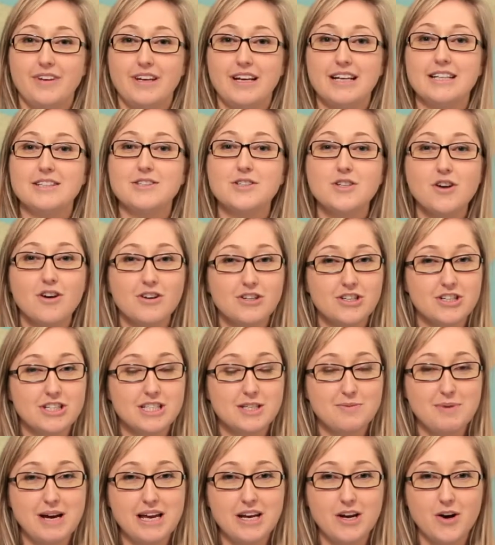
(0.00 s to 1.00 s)
It's not just
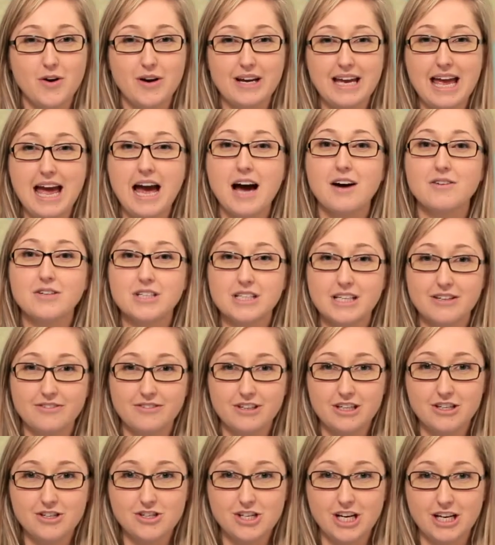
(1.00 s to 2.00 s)
about knowing how to give an
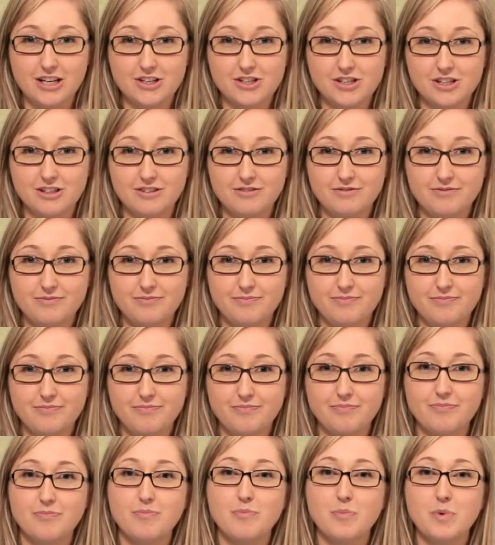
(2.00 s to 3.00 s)
injection.
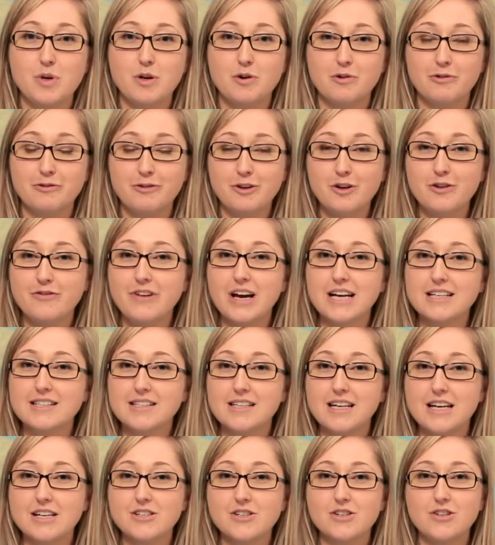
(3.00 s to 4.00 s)
Your flu
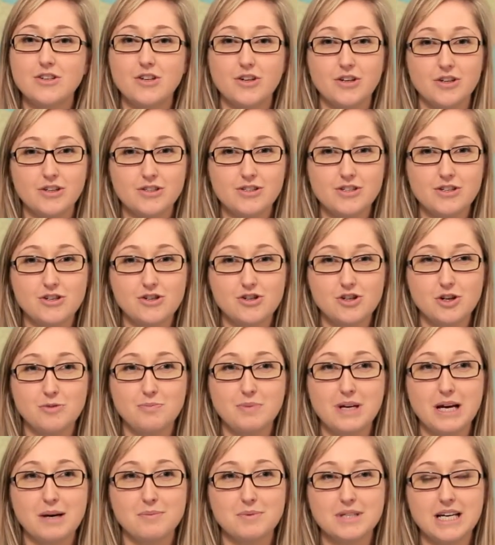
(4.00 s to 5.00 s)
vaccination nurse should
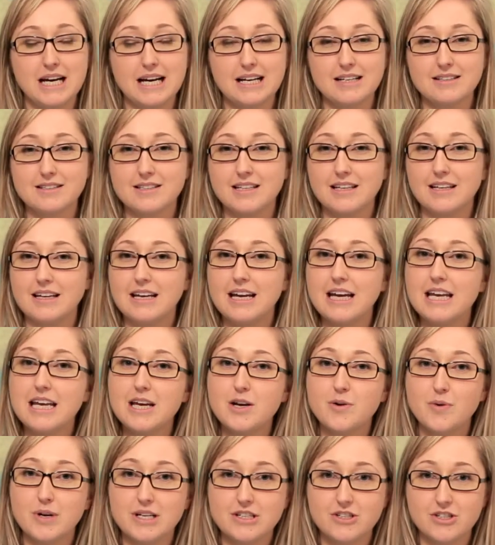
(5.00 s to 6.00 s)
be able to answer any
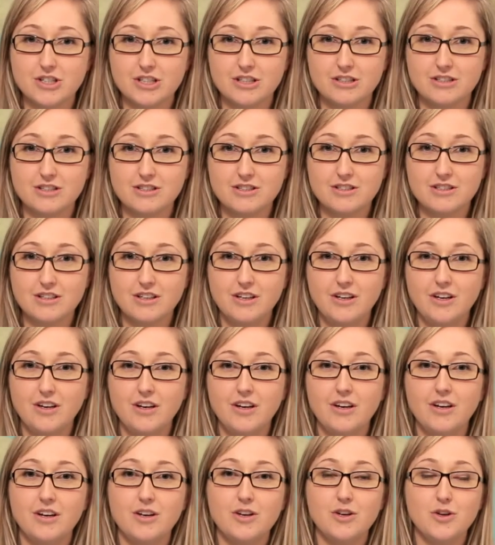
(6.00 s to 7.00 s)
questions
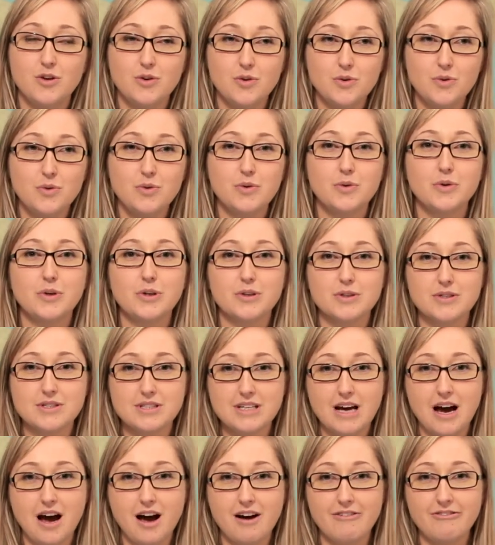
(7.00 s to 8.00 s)
you or your
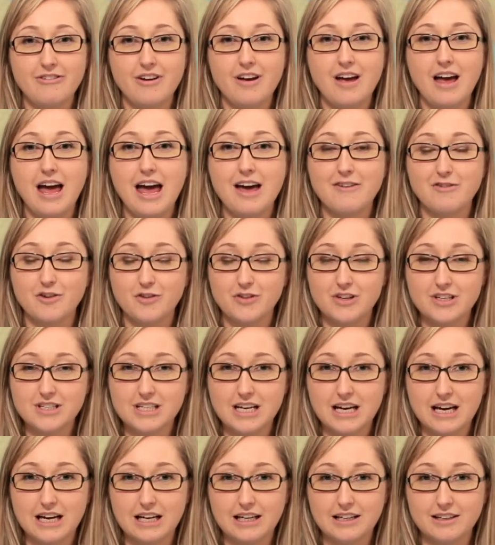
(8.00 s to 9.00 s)
staff have on the
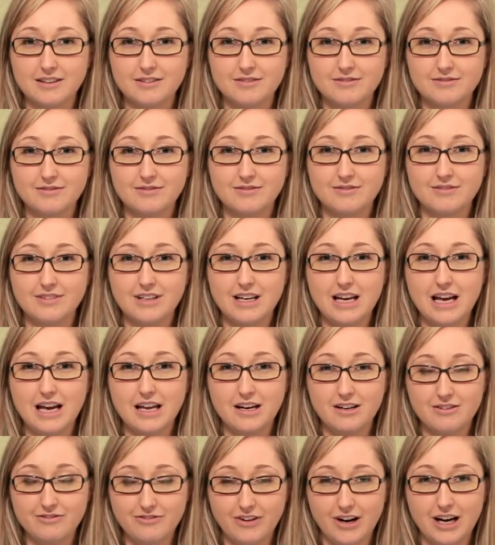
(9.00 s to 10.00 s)
day and
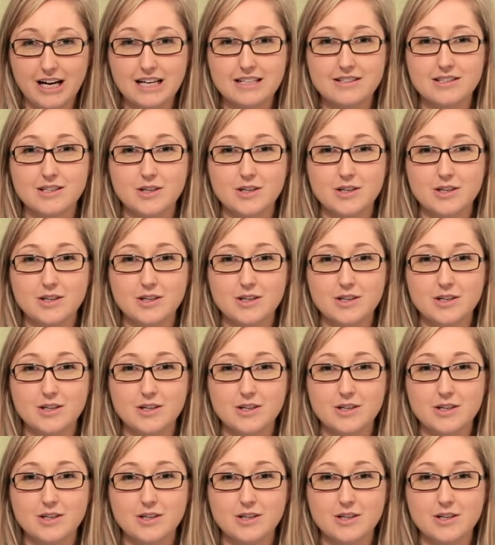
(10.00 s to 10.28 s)
advise